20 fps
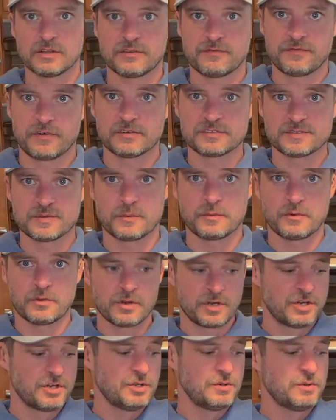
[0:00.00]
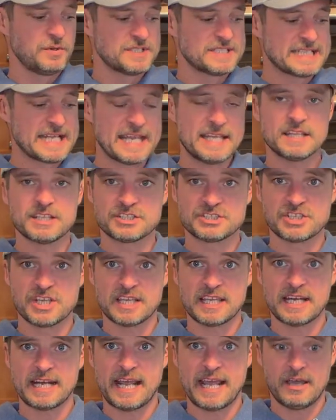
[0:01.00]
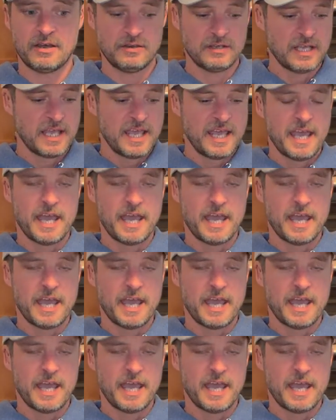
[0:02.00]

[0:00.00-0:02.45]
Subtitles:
The first thing we're gonna do is take the chicken out,